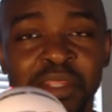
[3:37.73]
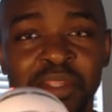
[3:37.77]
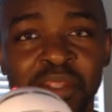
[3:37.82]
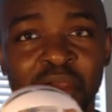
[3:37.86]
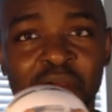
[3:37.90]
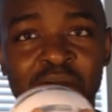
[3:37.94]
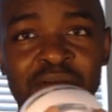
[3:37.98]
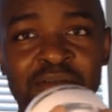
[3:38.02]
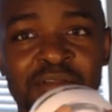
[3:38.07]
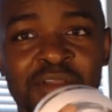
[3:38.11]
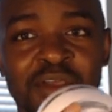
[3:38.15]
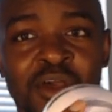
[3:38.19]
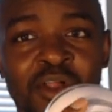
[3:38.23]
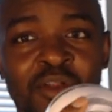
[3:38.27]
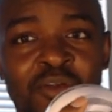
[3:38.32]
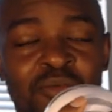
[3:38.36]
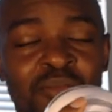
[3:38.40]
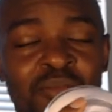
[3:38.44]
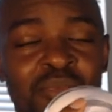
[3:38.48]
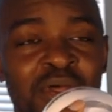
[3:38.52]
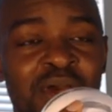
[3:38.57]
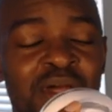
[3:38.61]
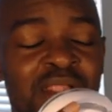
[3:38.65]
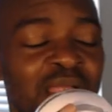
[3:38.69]
Art the
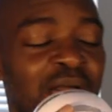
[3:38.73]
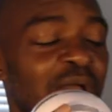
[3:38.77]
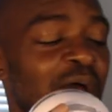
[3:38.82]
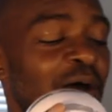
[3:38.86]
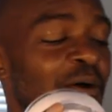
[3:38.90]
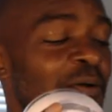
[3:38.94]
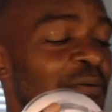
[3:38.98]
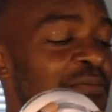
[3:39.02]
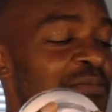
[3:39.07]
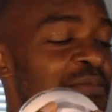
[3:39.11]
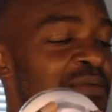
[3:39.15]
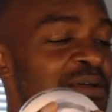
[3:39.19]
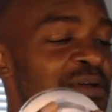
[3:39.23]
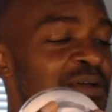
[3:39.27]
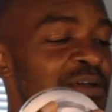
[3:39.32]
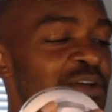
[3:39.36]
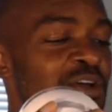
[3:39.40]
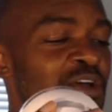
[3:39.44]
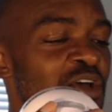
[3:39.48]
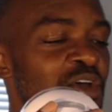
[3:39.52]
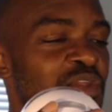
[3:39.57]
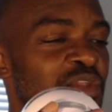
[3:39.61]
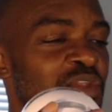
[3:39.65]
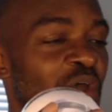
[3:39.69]
Clown.
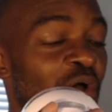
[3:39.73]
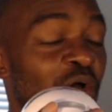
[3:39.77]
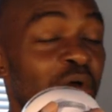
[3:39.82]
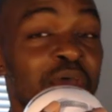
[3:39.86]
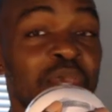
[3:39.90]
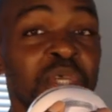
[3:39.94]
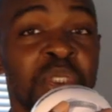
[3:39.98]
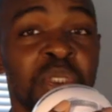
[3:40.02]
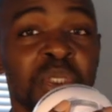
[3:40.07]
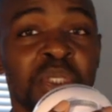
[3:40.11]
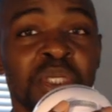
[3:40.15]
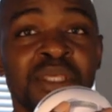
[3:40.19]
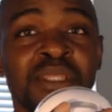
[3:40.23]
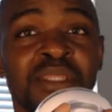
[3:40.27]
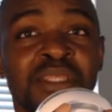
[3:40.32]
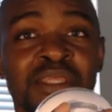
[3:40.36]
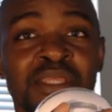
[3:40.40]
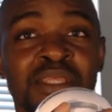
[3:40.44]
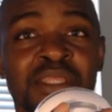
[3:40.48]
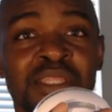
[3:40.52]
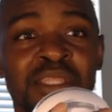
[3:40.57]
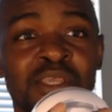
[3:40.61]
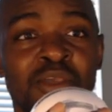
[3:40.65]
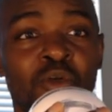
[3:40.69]
So it's just
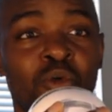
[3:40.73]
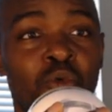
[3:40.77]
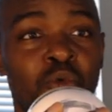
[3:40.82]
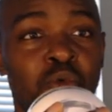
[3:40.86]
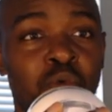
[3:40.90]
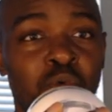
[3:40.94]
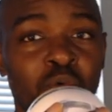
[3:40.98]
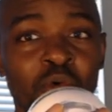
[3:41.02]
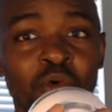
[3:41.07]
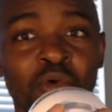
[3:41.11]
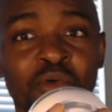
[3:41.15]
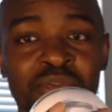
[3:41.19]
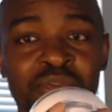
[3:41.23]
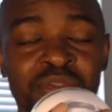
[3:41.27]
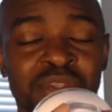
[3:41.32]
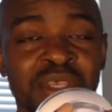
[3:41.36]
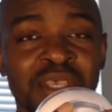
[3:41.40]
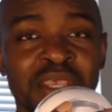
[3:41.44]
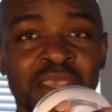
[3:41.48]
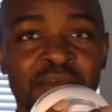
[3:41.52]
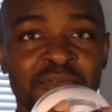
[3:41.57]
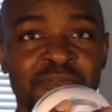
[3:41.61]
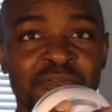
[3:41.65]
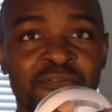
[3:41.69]

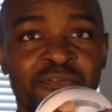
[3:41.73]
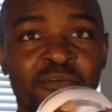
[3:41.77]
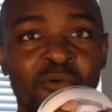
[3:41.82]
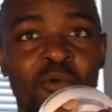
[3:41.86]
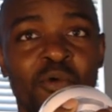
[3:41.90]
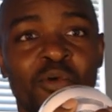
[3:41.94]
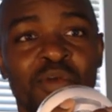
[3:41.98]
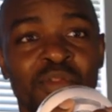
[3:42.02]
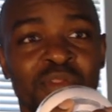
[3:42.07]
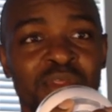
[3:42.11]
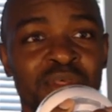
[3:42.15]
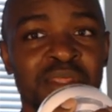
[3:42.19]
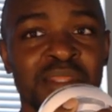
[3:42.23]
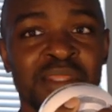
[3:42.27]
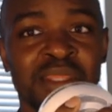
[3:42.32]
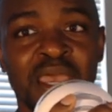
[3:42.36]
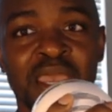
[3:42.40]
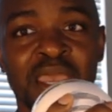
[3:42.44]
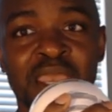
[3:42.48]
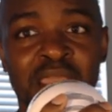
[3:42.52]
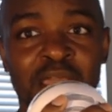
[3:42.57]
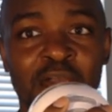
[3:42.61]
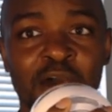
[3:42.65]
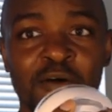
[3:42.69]
cruelty for the
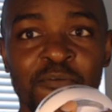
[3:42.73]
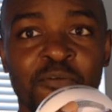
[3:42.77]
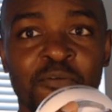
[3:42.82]
sake of